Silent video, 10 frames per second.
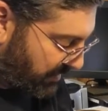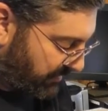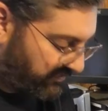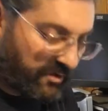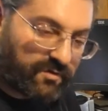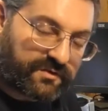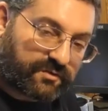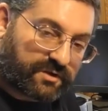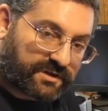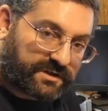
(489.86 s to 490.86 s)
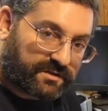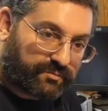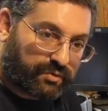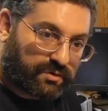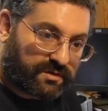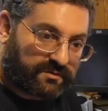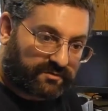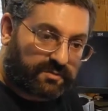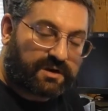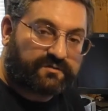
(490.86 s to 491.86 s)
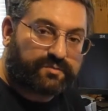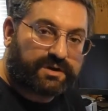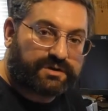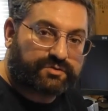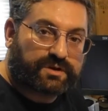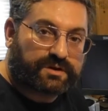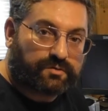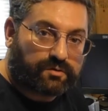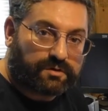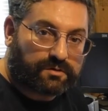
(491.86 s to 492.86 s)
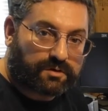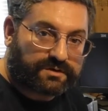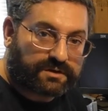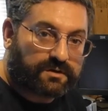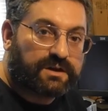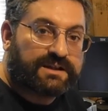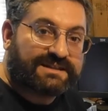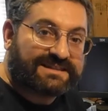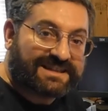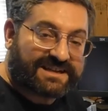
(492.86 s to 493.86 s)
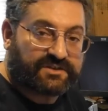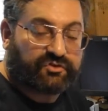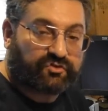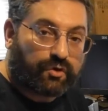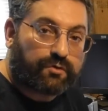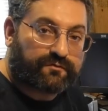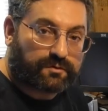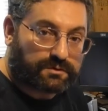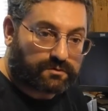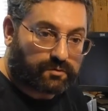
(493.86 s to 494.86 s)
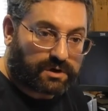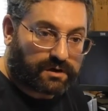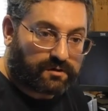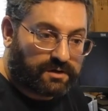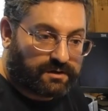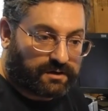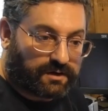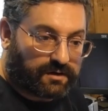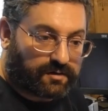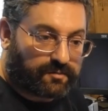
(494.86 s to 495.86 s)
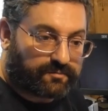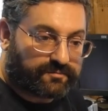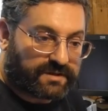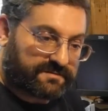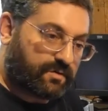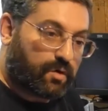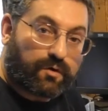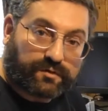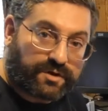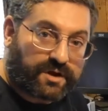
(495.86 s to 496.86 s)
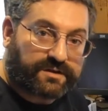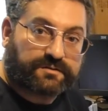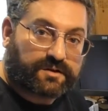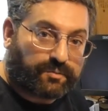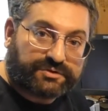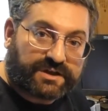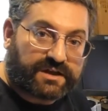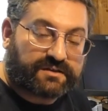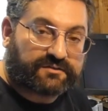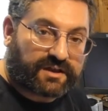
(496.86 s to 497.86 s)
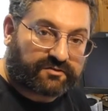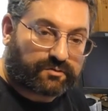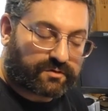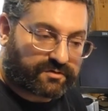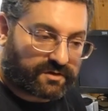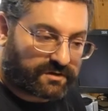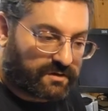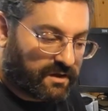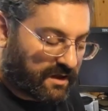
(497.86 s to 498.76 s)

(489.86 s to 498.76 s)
So it's a good idea to put some kind of a penetrating oil on there, let it soak for a little while, overnight, a couple days, that sort of thing.